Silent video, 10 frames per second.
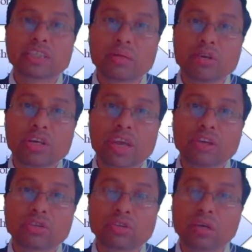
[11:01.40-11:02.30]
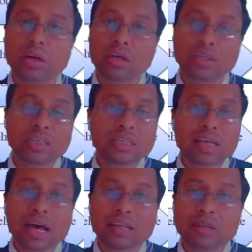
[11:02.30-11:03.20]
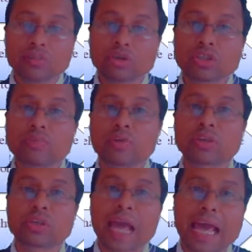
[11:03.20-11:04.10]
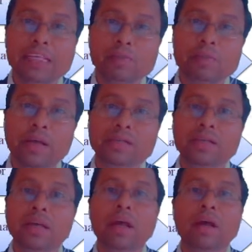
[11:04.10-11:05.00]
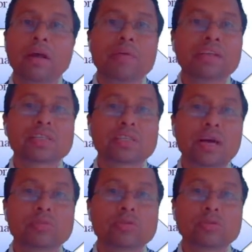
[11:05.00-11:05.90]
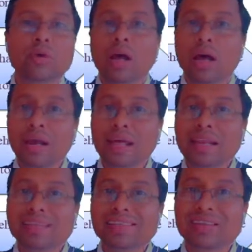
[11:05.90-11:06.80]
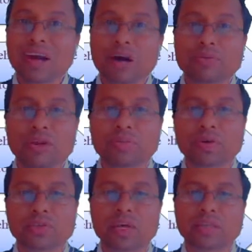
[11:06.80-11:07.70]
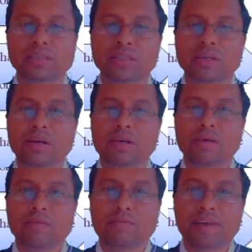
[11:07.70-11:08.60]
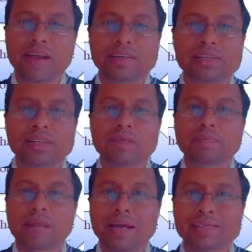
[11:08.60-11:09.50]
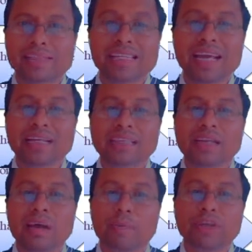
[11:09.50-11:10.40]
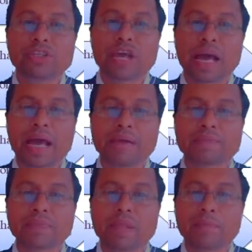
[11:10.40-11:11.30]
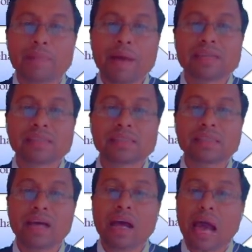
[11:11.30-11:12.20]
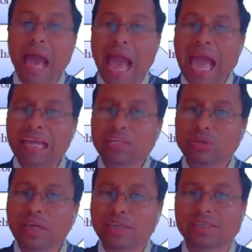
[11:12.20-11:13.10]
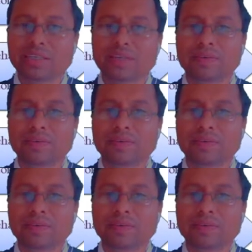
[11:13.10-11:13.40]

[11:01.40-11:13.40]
communication, these are the most important aspect when it comes to analysis of your personality. Friends, as I said, BJI premises the accurate